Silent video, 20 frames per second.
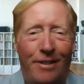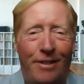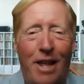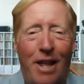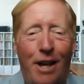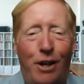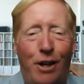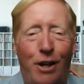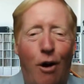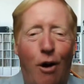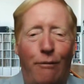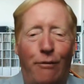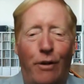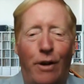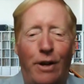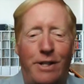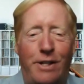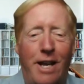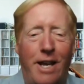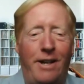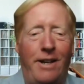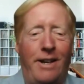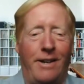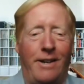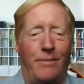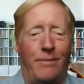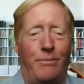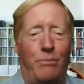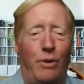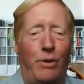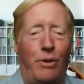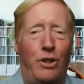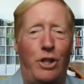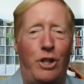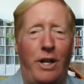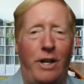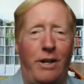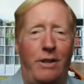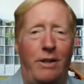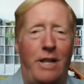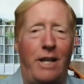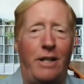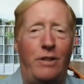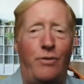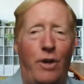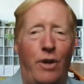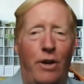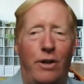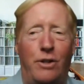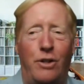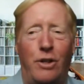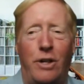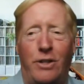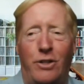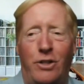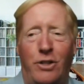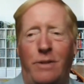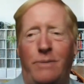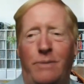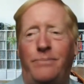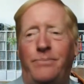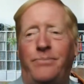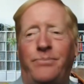Thank you all for attending. Appreciate it. Thanks for your interest.